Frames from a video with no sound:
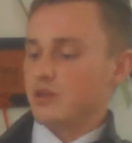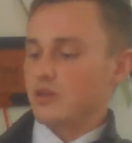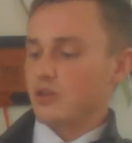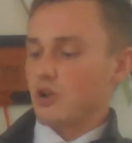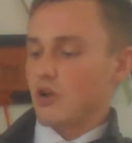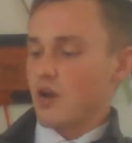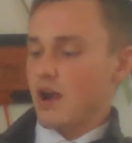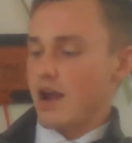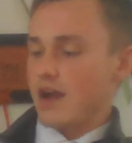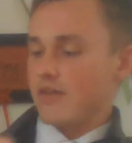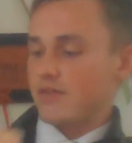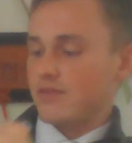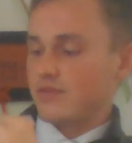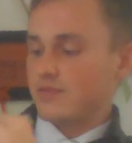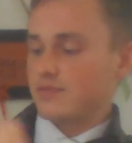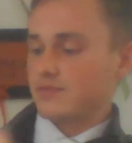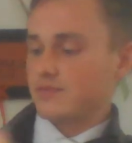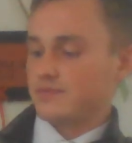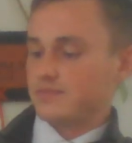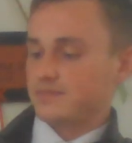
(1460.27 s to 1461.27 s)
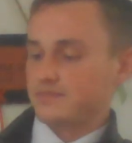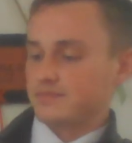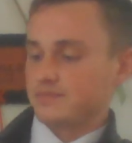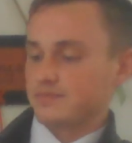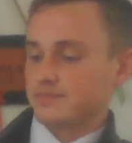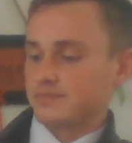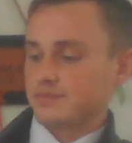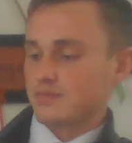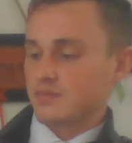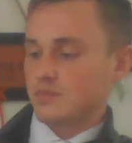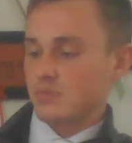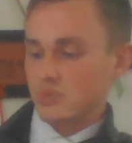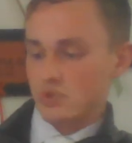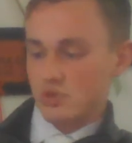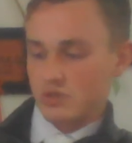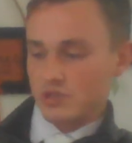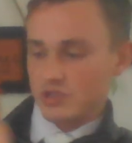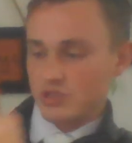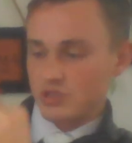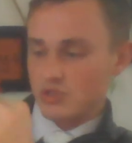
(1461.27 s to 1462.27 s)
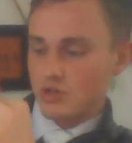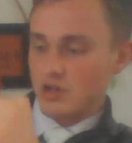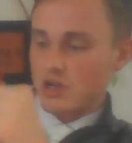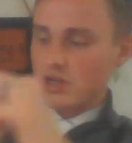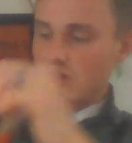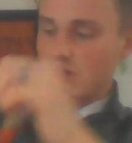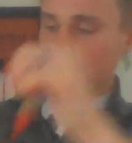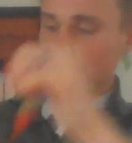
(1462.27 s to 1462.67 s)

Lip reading: on the graph. So let's draw a